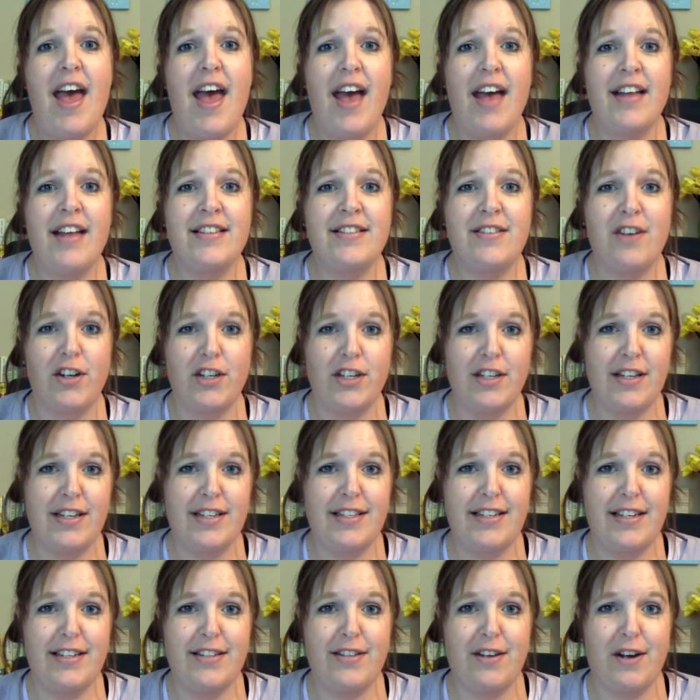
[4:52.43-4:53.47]
and Salt of the
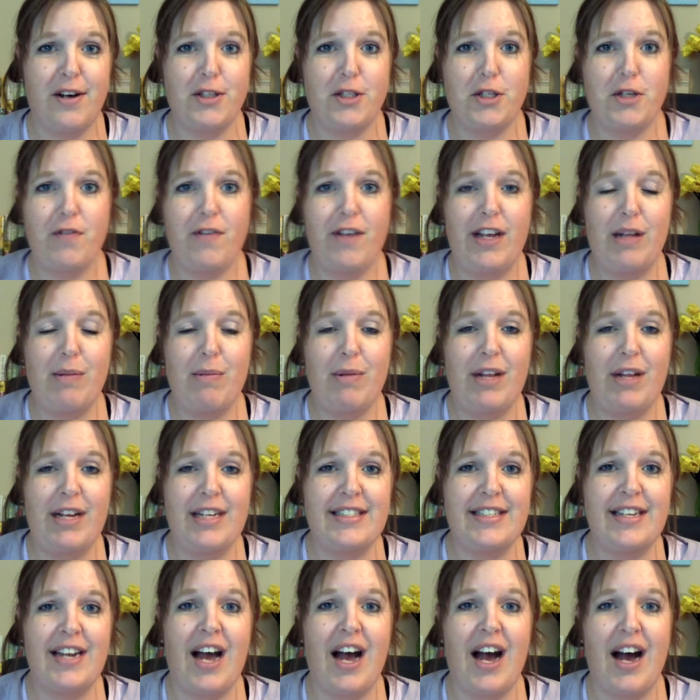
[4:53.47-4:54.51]
Sea is also available as
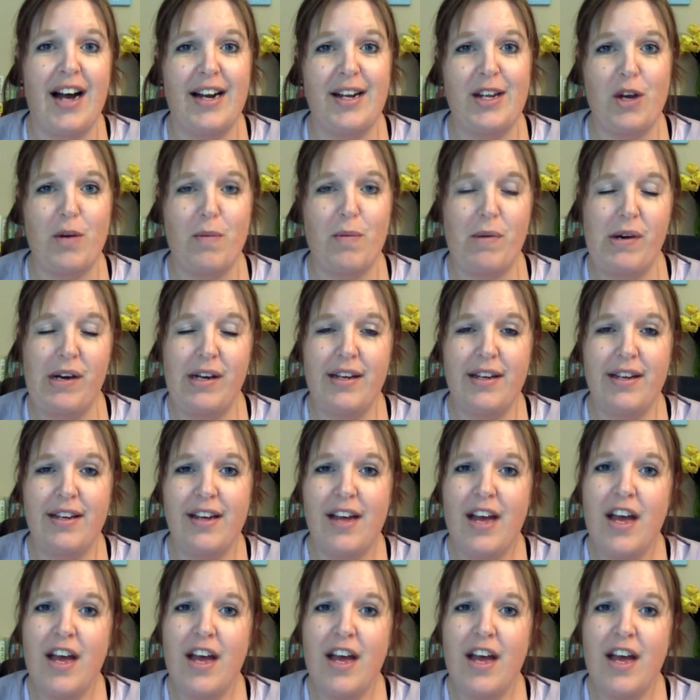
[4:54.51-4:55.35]
an audiobook.